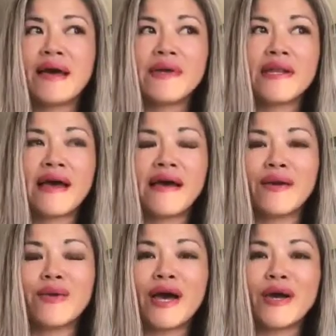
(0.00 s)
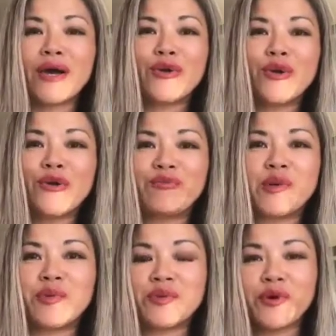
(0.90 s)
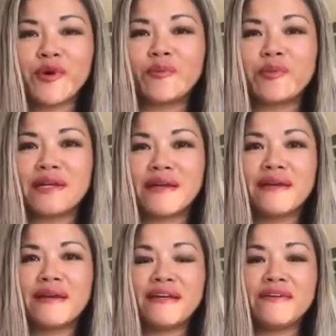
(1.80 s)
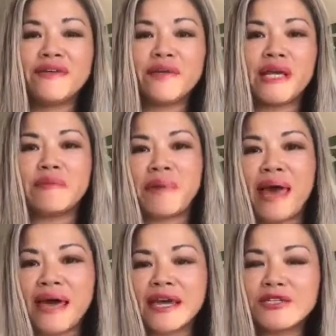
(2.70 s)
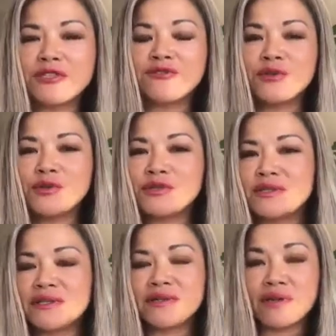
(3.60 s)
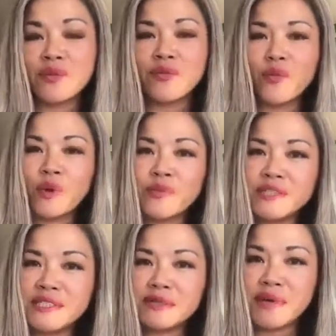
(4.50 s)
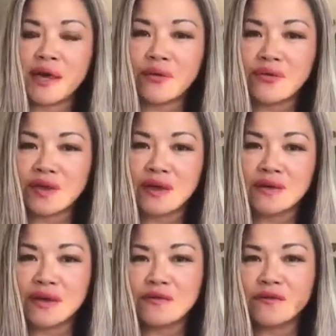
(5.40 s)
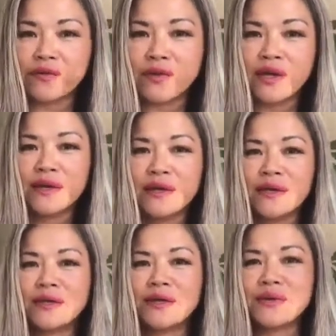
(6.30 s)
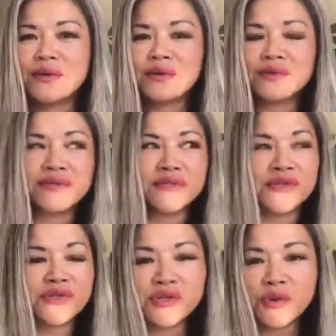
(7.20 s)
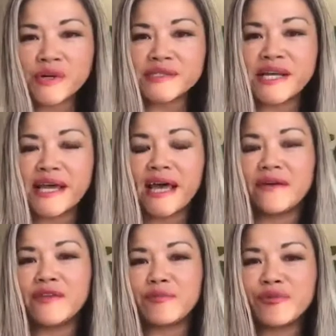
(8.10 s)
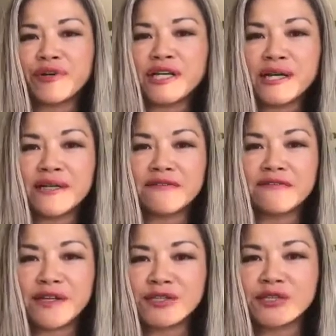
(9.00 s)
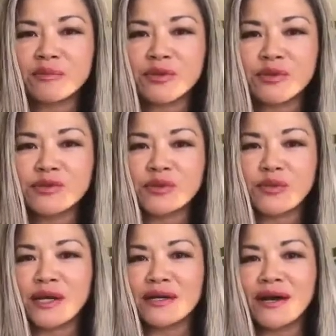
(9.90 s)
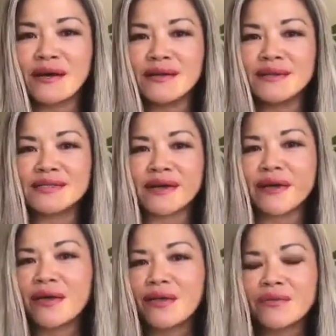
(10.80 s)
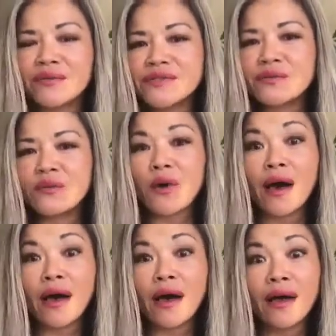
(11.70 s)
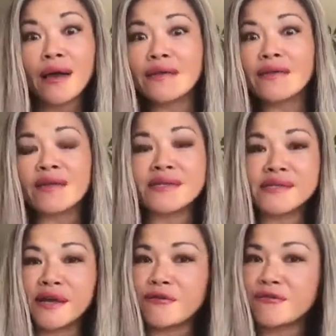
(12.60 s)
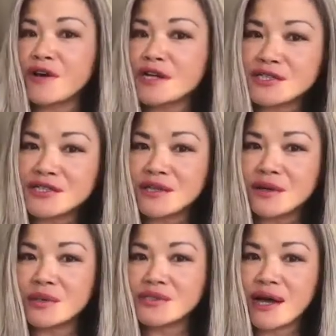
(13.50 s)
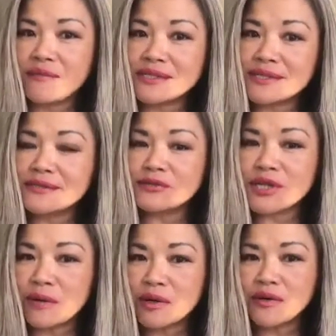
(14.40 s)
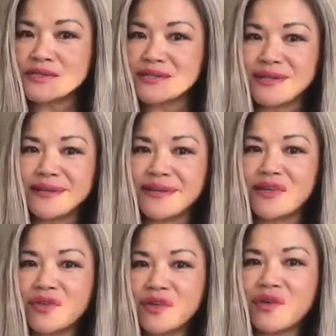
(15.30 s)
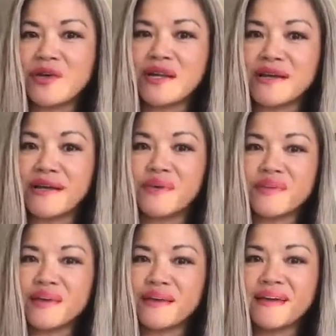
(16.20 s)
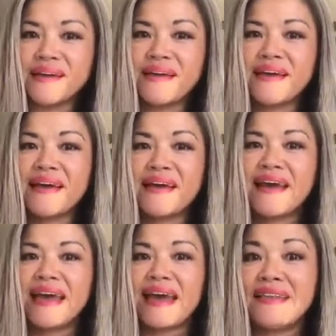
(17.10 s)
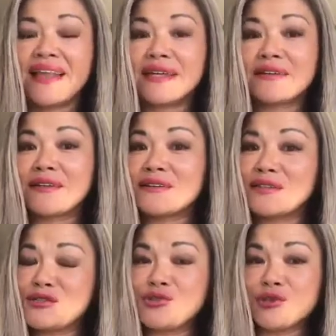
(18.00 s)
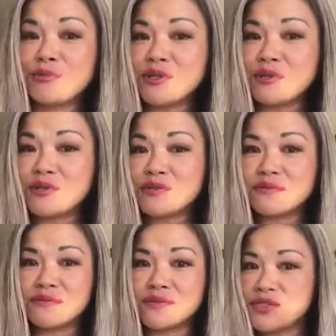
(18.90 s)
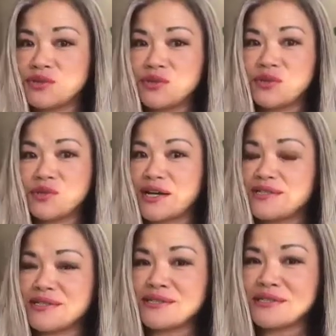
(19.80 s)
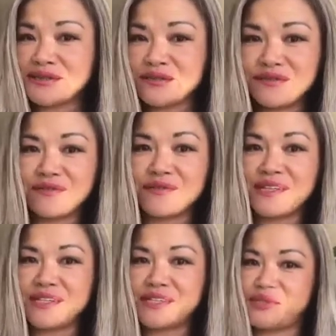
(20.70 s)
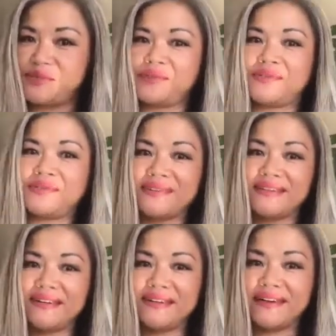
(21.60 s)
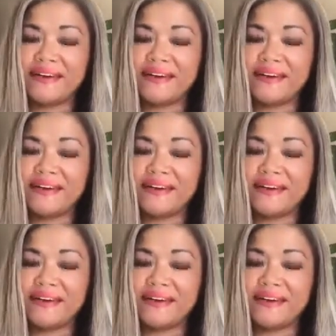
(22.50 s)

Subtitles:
mean, I don't know if people know, but even in packaged foods, what we deem healthy, like if you go to stores that have the pre-cut vegetables or whatnot, it's like the reason why it's staying fresh the whole time is because there's chemicals in it. Like you think you're eating healthy, and that could contribute to your digestive issues. And